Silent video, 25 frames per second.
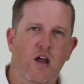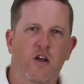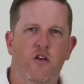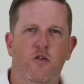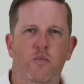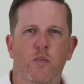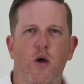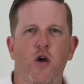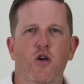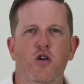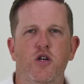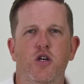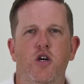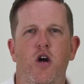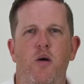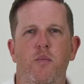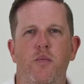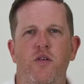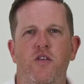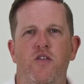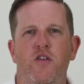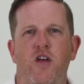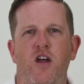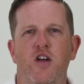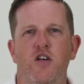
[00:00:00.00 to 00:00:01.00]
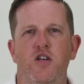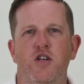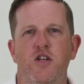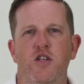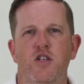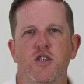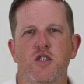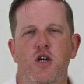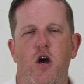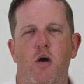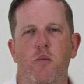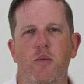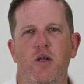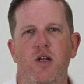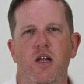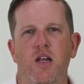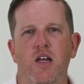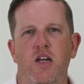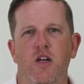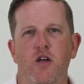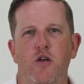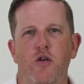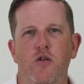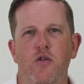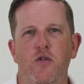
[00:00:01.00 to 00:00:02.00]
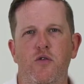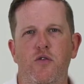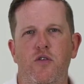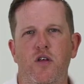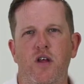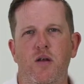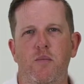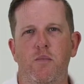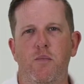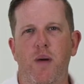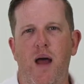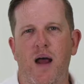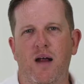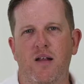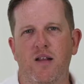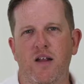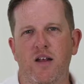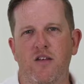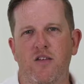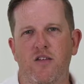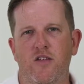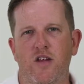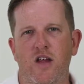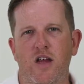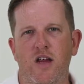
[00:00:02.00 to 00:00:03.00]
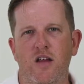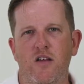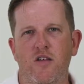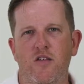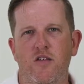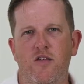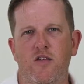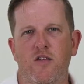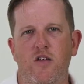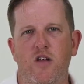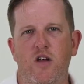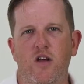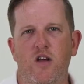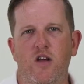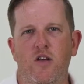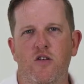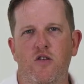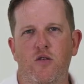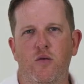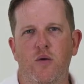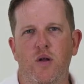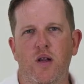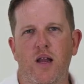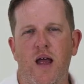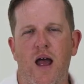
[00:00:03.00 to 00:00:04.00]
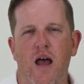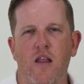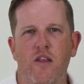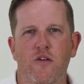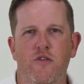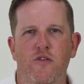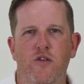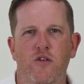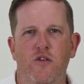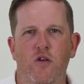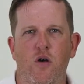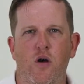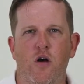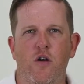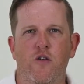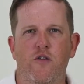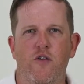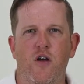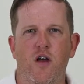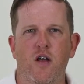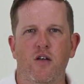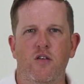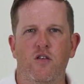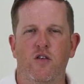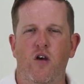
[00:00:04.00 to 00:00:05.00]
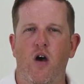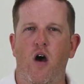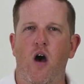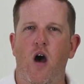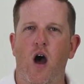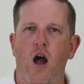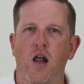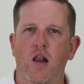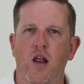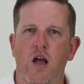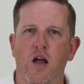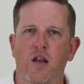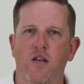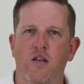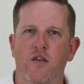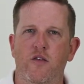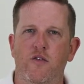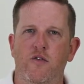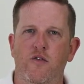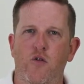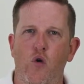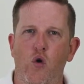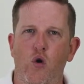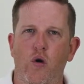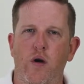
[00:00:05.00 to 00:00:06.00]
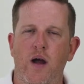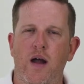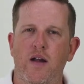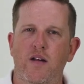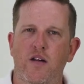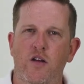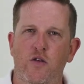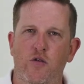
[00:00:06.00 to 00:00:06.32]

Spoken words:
Exposure compensation is commonly used in backlit scenes to allow the photographer to highlight the foreground